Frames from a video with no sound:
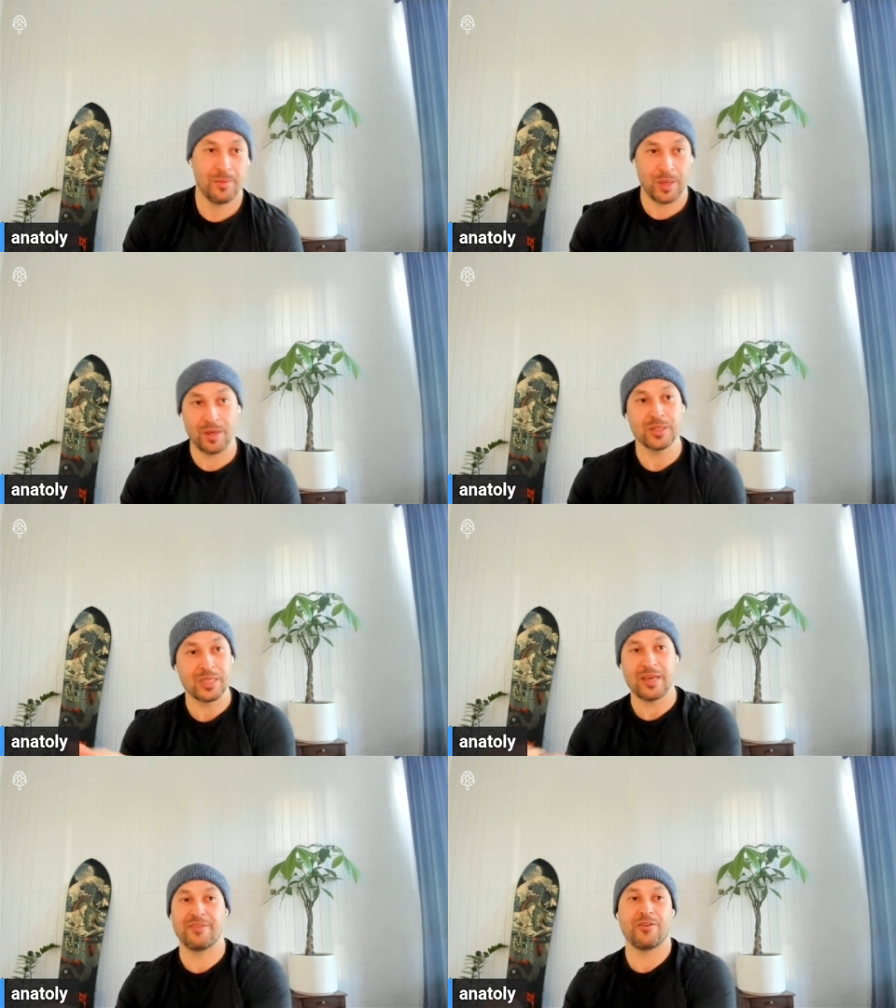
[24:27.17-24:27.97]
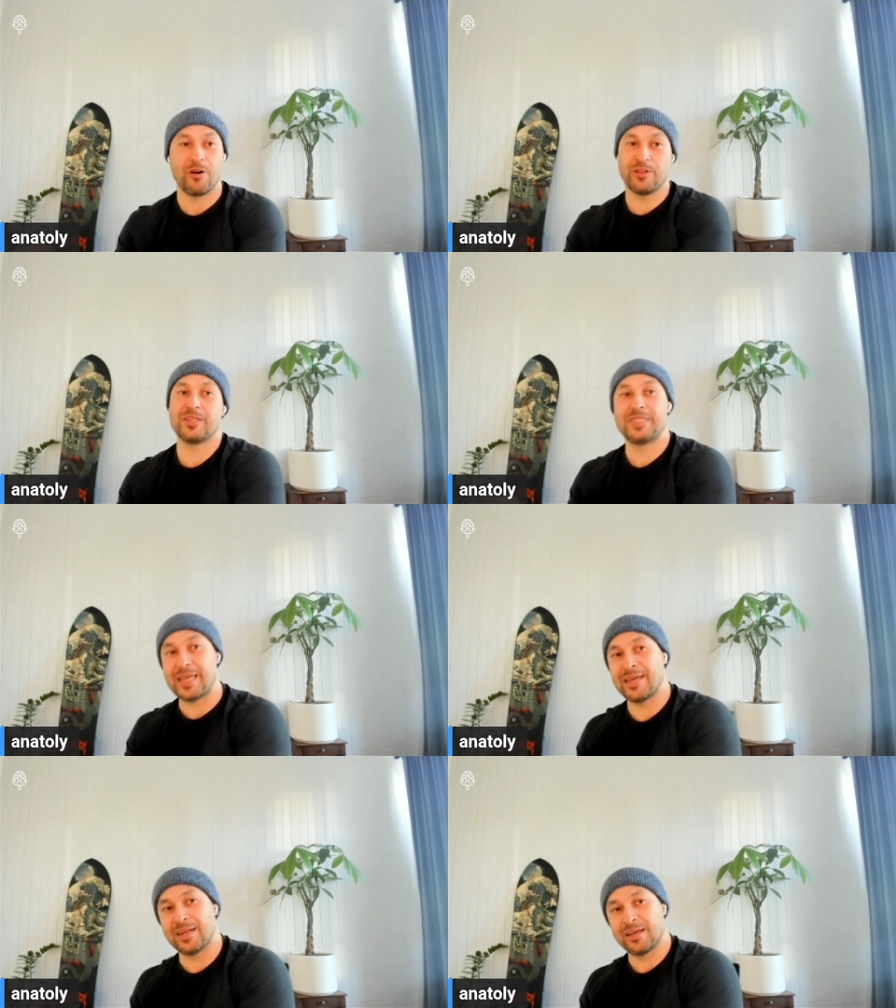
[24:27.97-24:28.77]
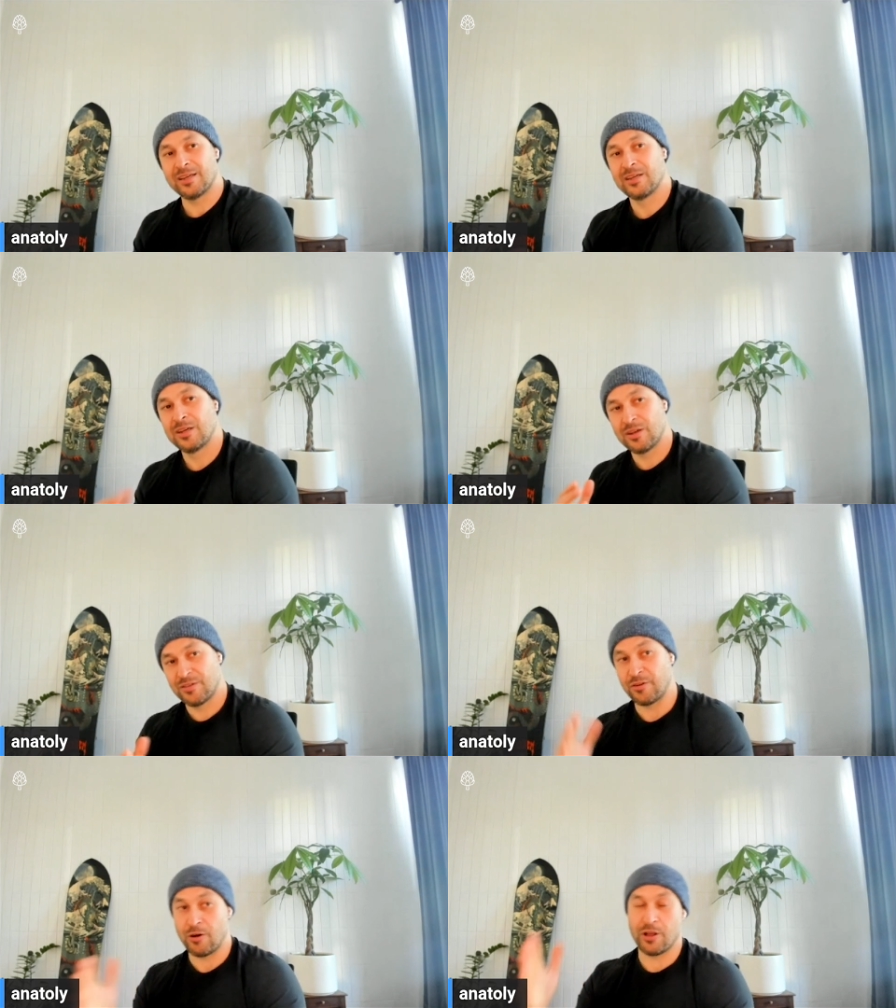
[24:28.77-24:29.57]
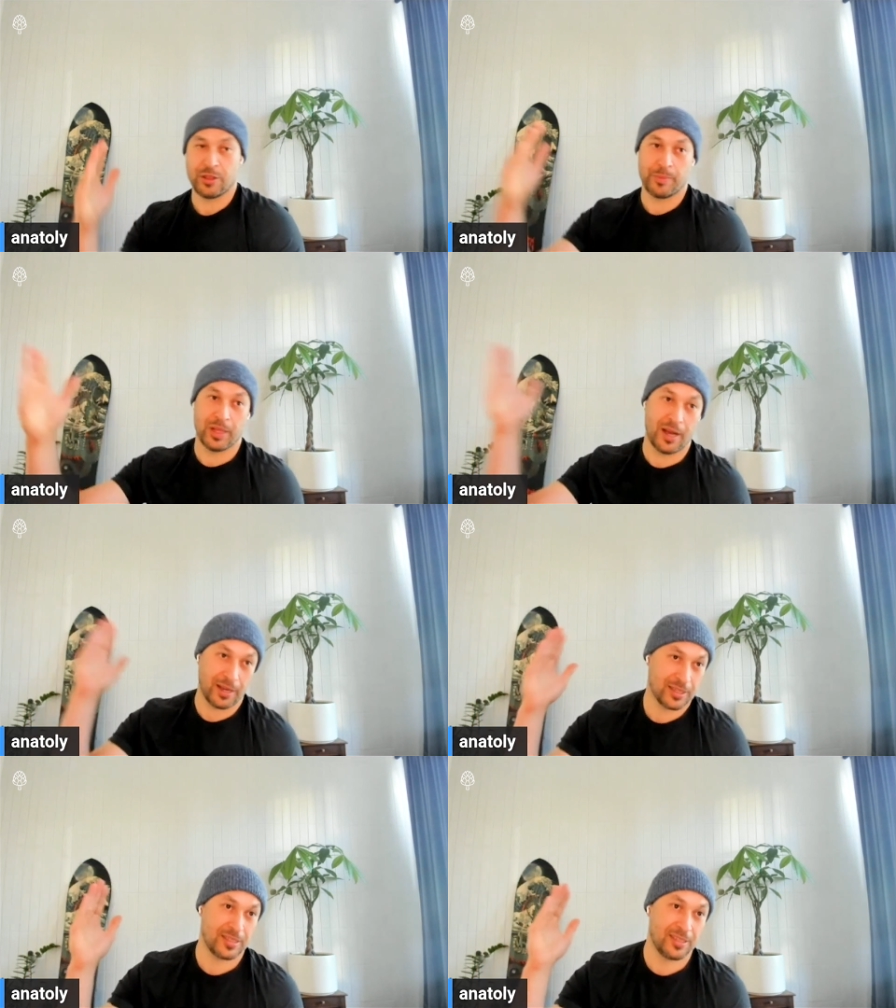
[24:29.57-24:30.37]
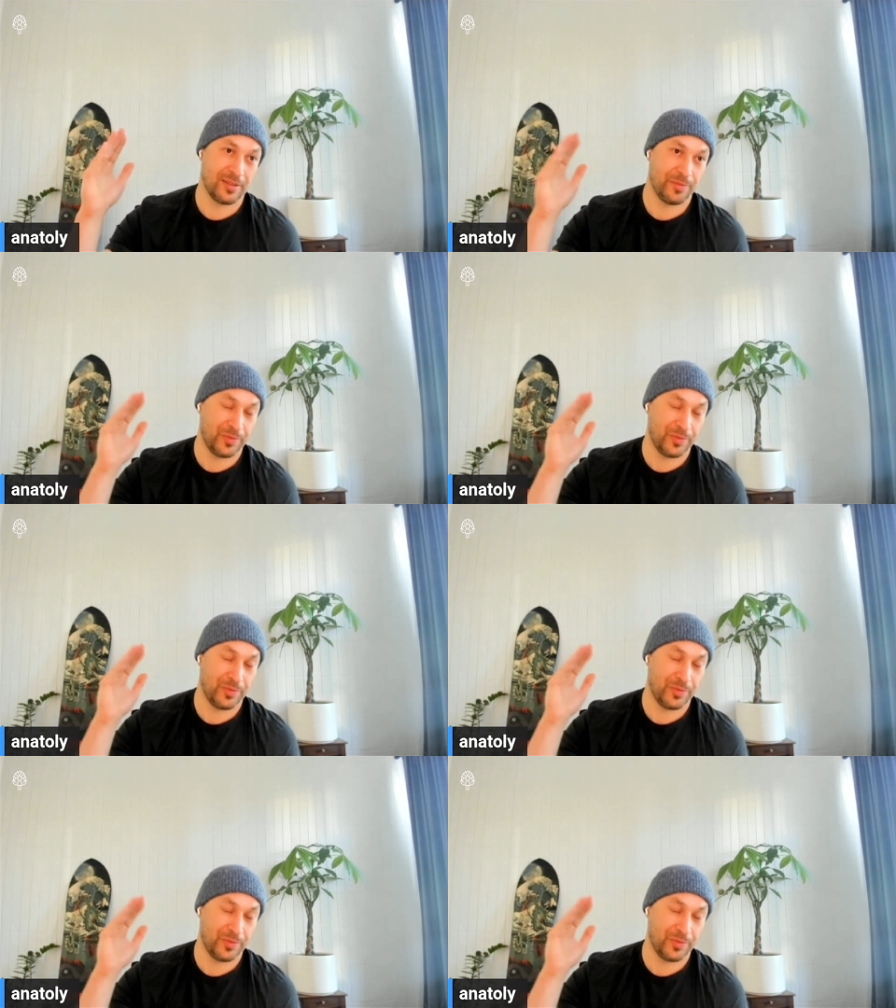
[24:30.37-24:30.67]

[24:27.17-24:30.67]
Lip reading: Because they have all the data for all the blocks,